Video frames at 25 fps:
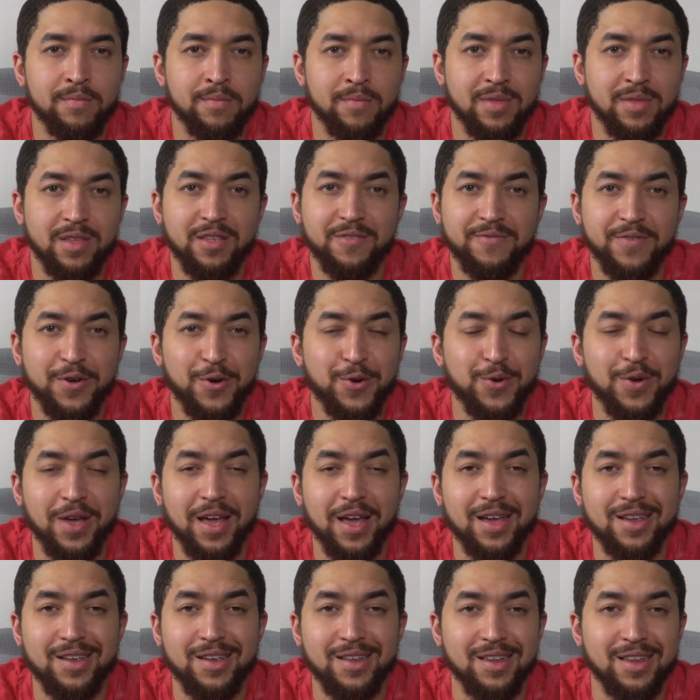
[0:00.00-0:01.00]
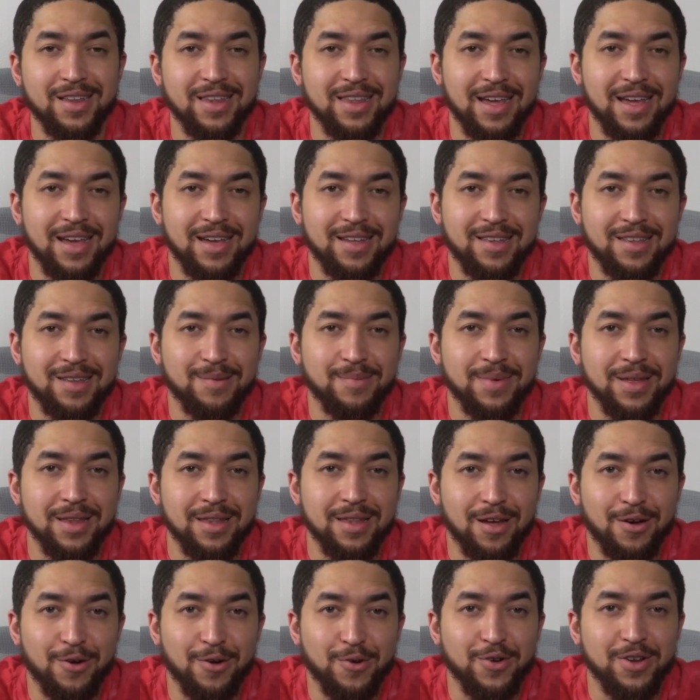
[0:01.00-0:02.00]
This phone actually lasted me
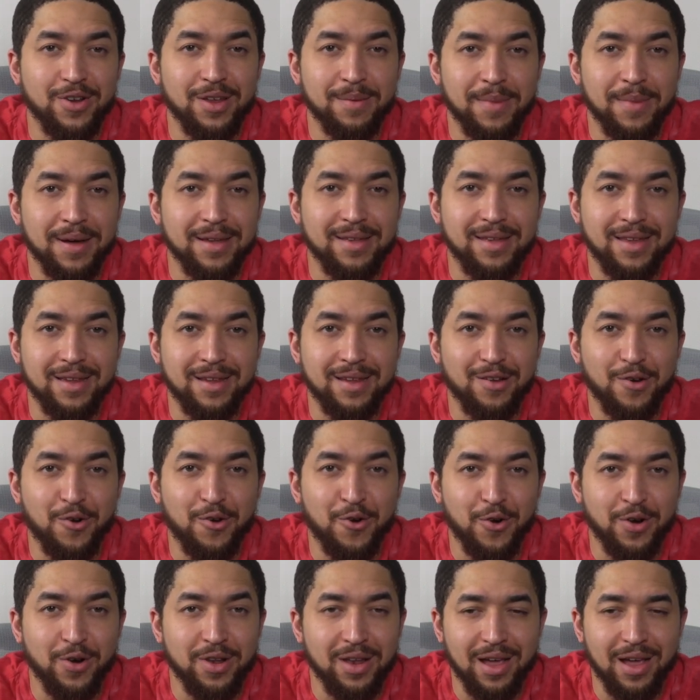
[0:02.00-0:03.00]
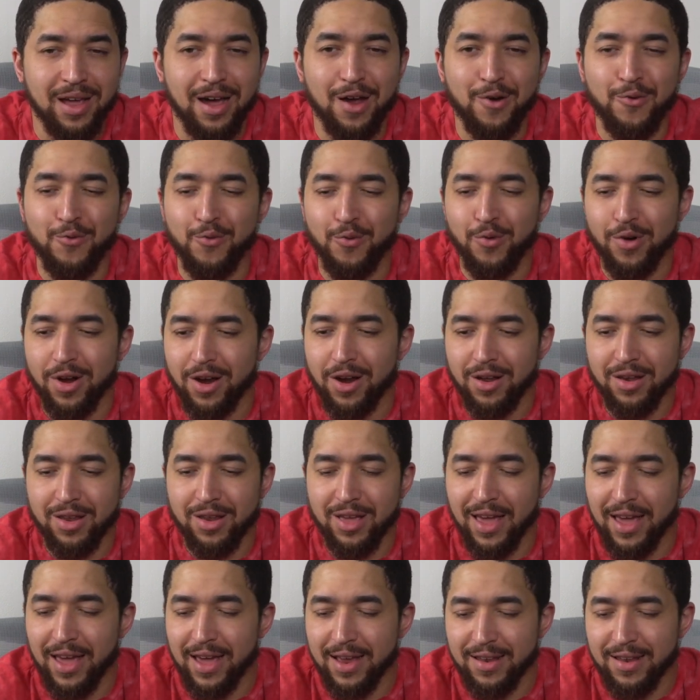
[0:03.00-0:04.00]
longer than my 10R. Like I rarely
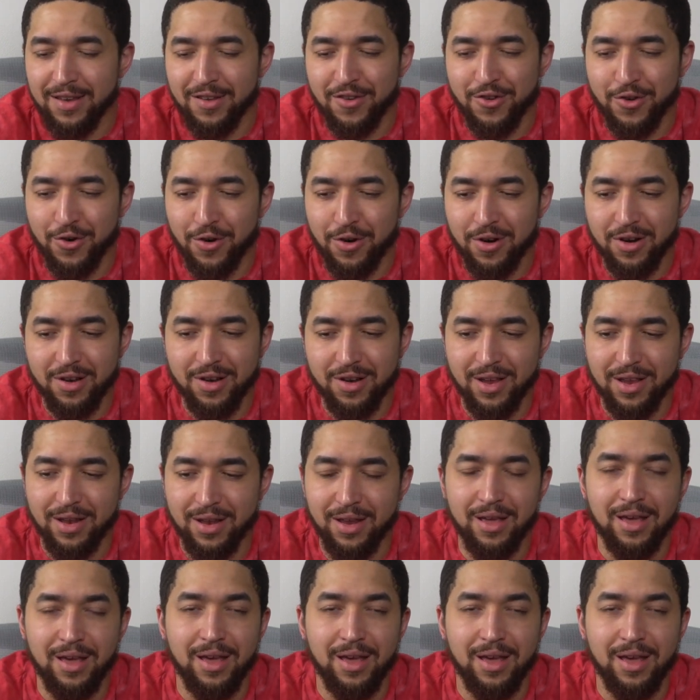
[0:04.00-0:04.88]
had to charge it.